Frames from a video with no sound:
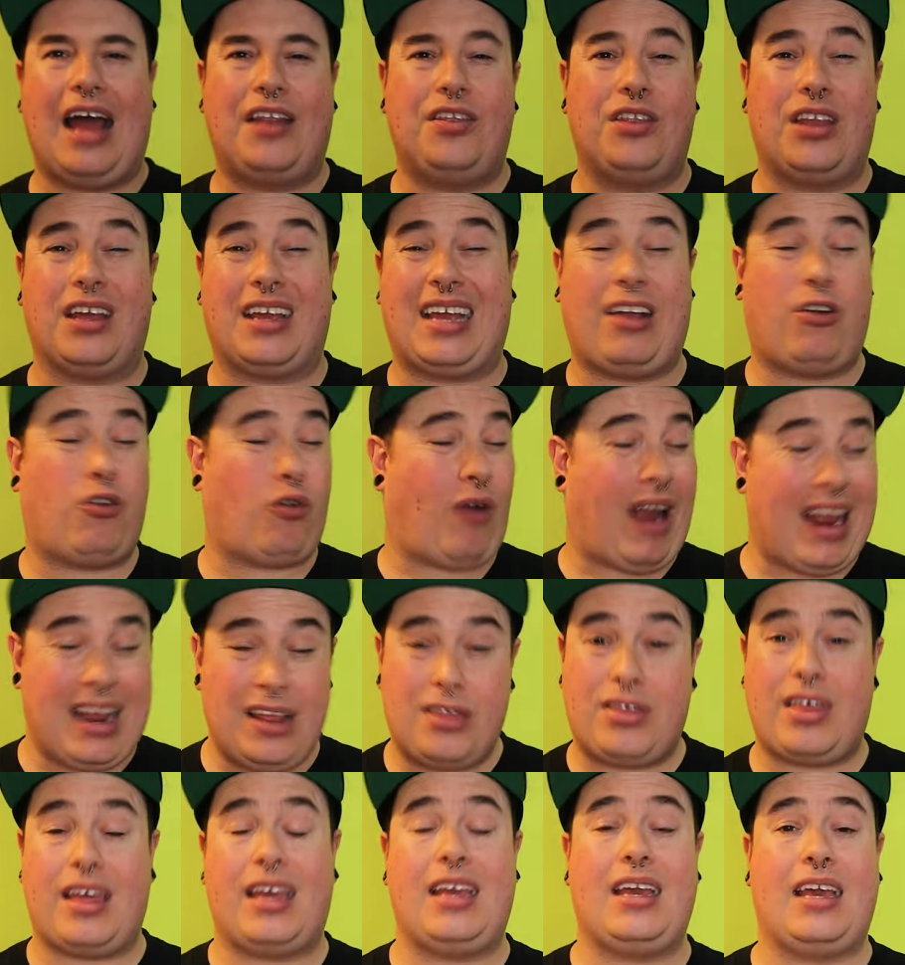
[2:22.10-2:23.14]
And the
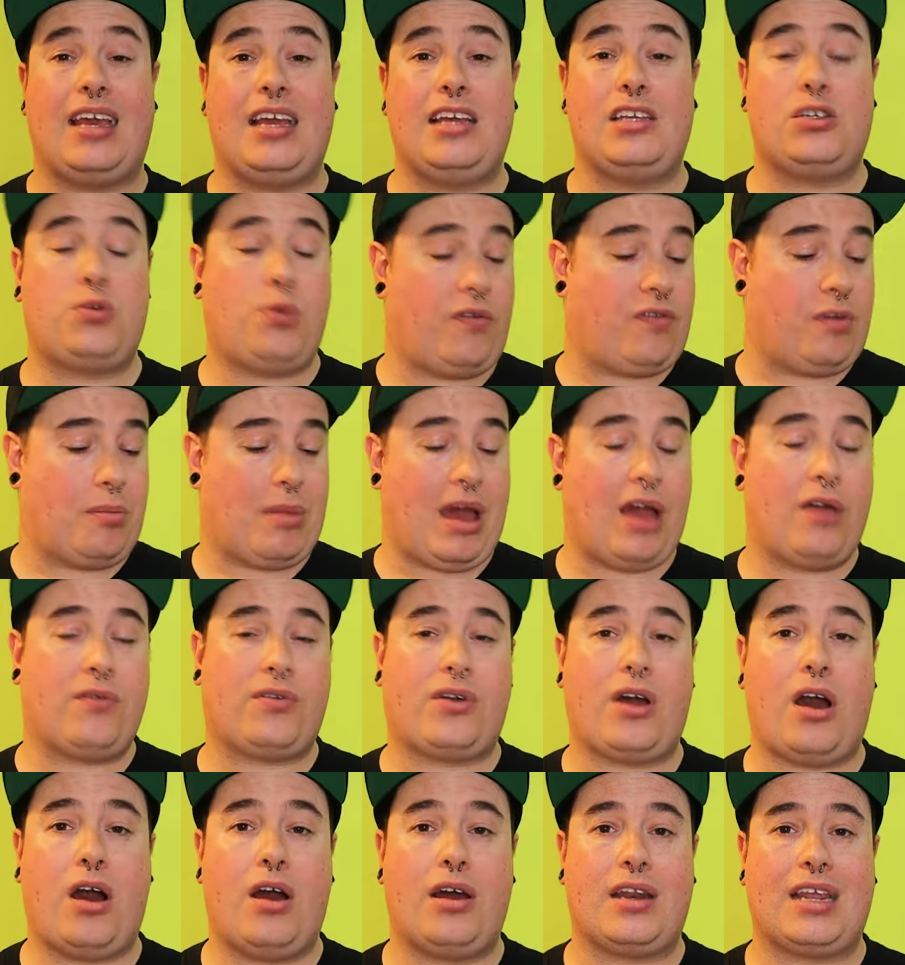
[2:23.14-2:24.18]
great thing is with a
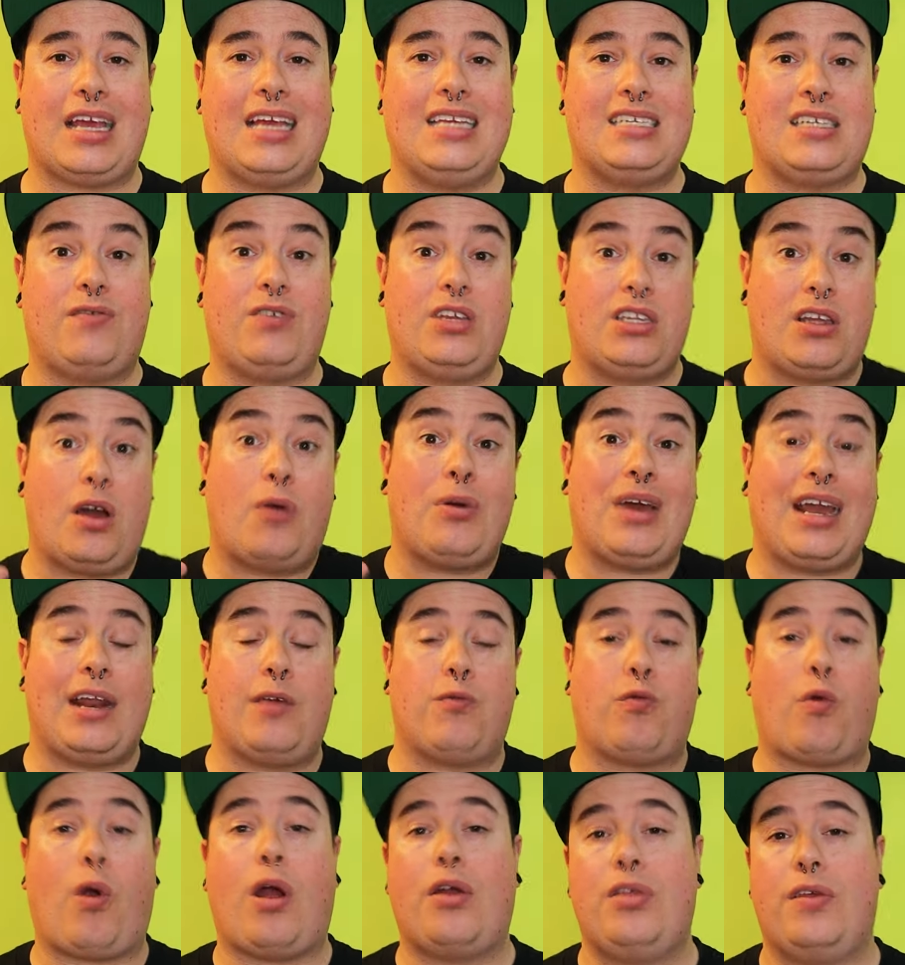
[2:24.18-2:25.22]
mouthguard is if you don't get
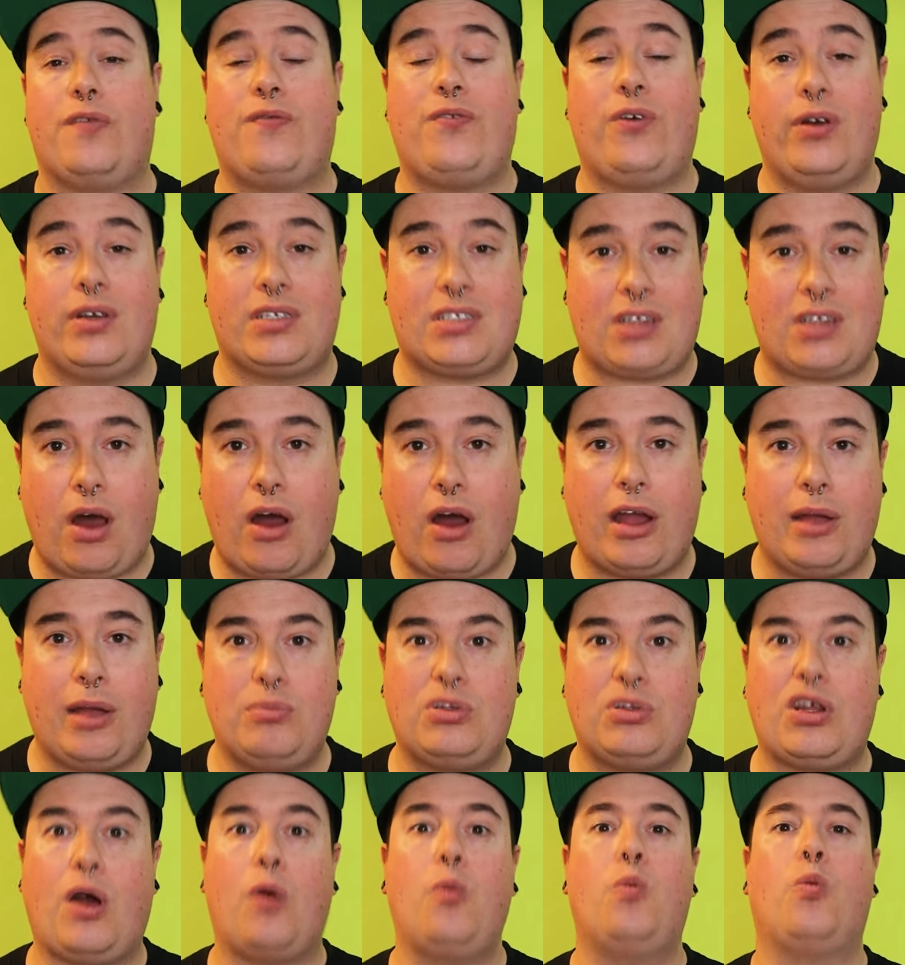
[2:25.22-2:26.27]
it right the first
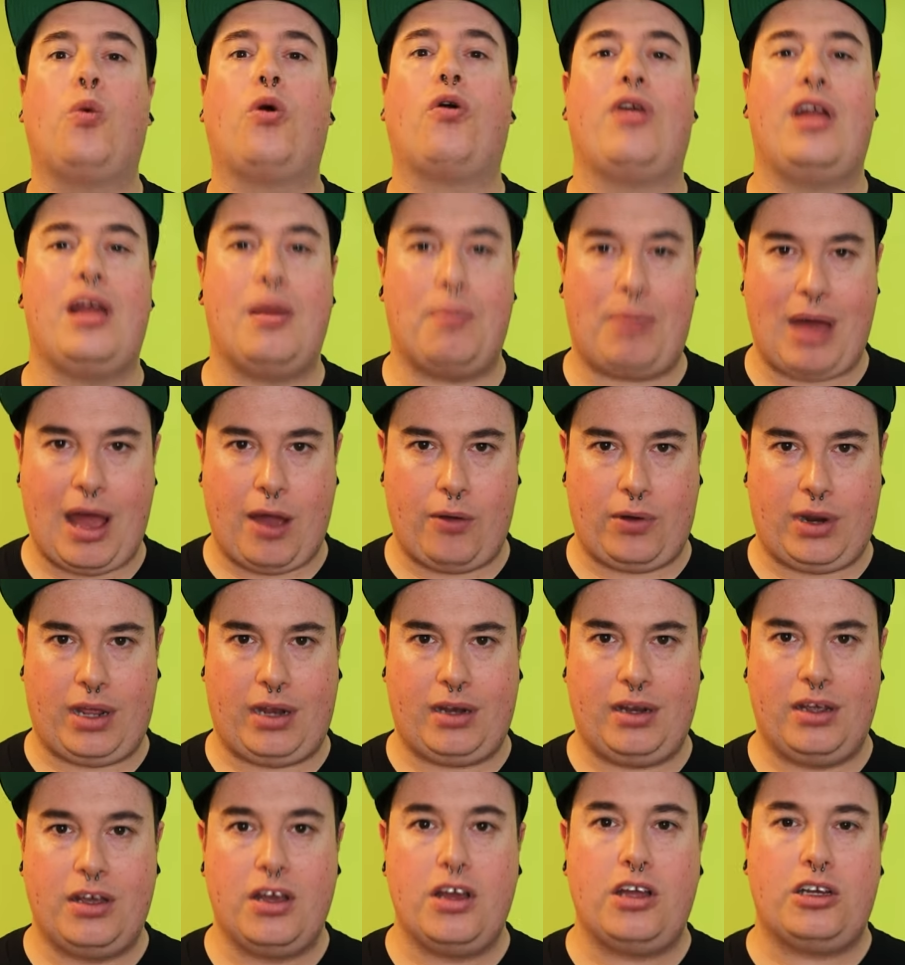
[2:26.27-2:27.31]
time, don't worry about it.
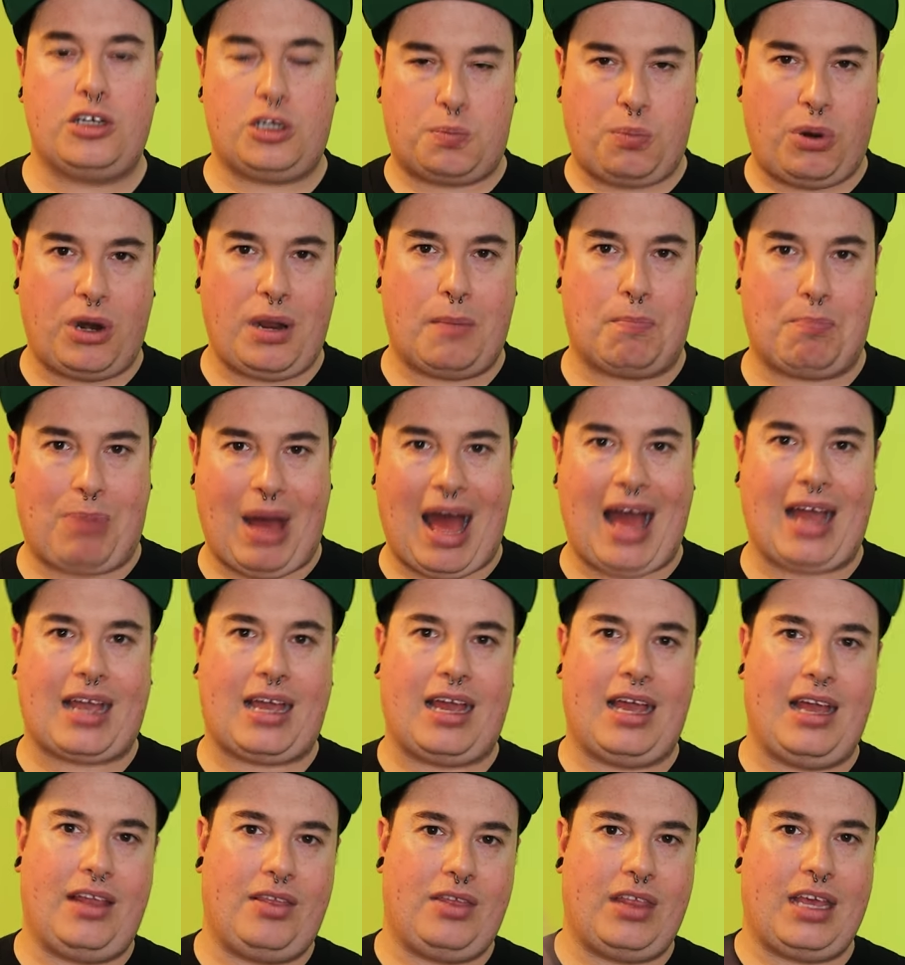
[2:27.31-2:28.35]
Just put it back
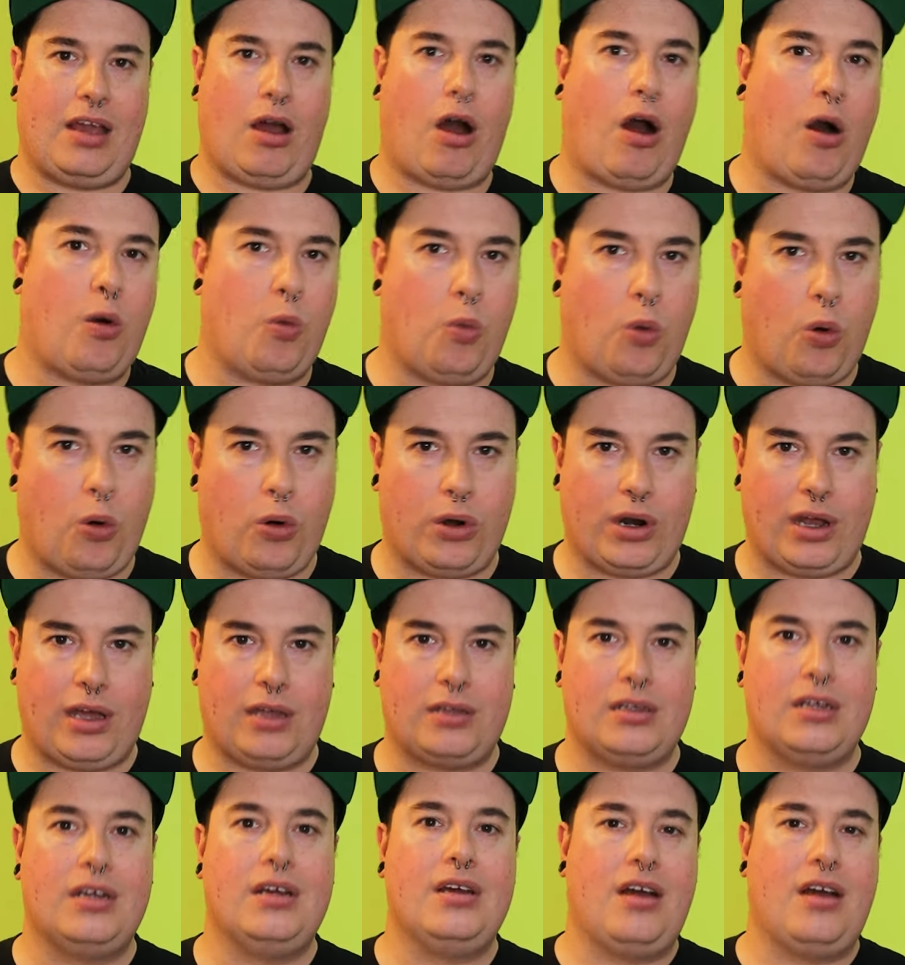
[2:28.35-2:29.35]
in the hot water.